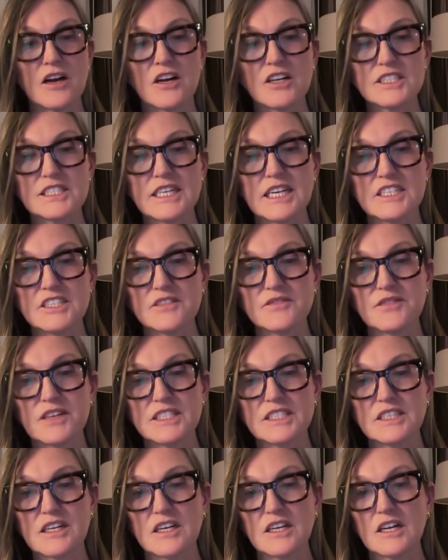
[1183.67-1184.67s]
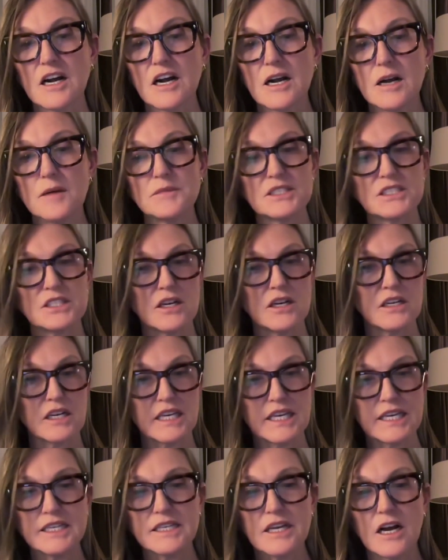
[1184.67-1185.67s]
ark-invest.com. It's on
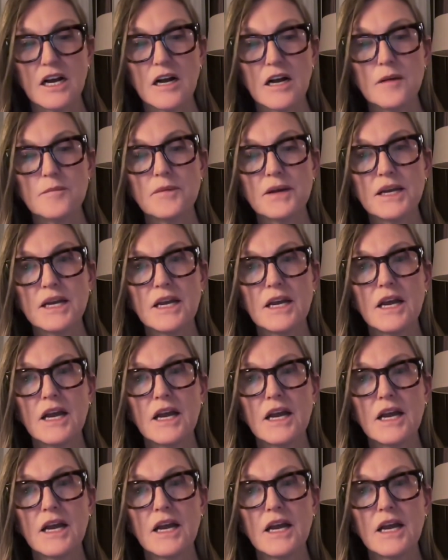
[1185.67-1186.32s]
GitHub.